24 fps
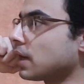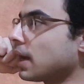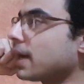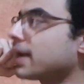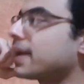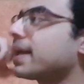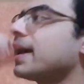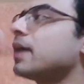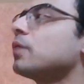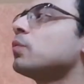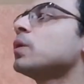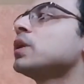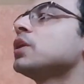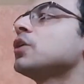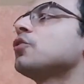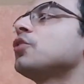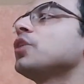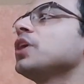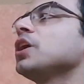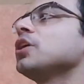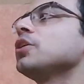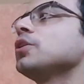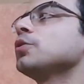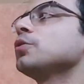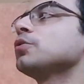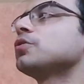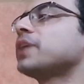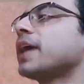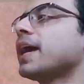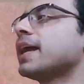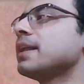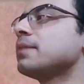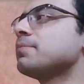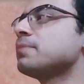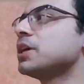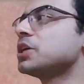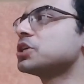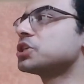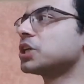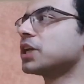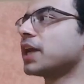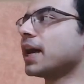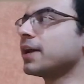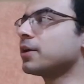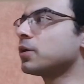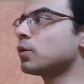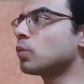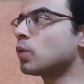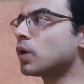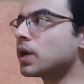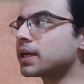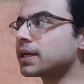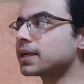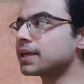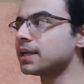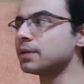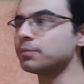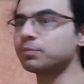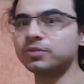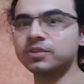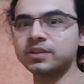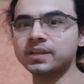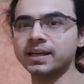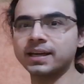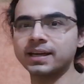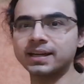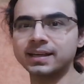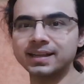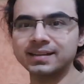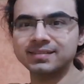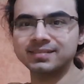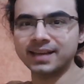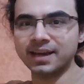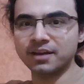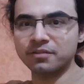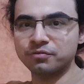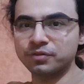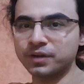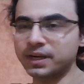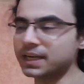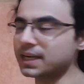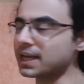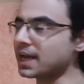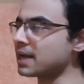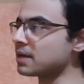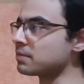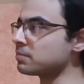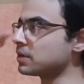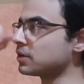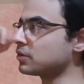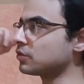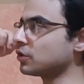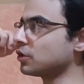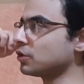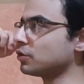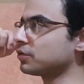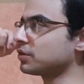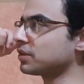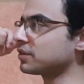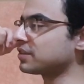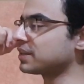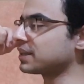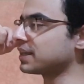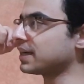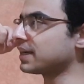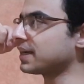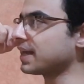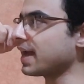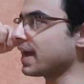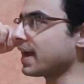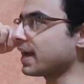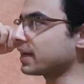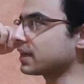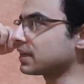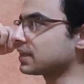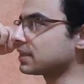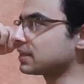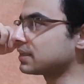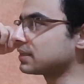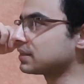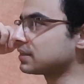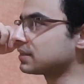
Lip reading: Again with the reused animation, I don't want to keep seeing this every time it uses an attack.